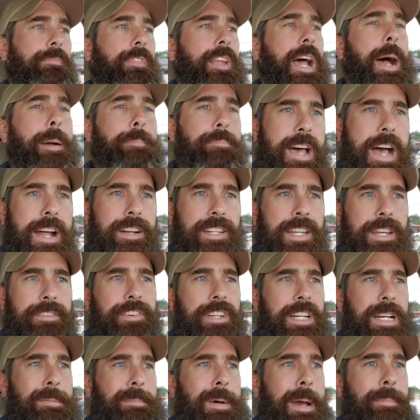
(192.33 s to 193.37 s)
"I'm Not
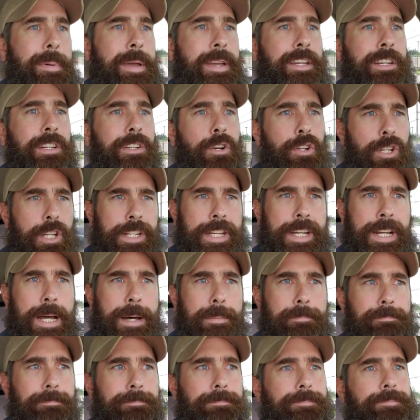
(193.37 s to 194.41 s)
Giving Up My Bacon." Go look it
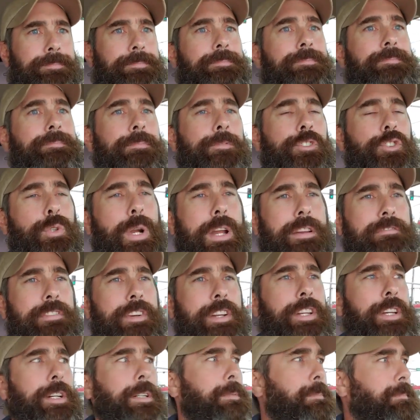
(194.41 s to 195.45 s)
up. It's a great
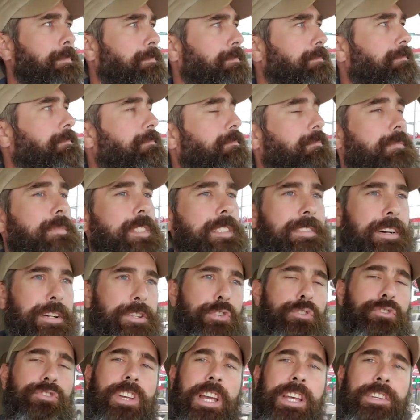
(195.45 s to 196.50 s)
video, if I
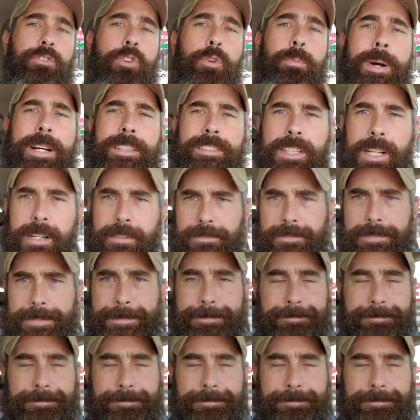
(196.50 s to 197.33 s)
do say so myself.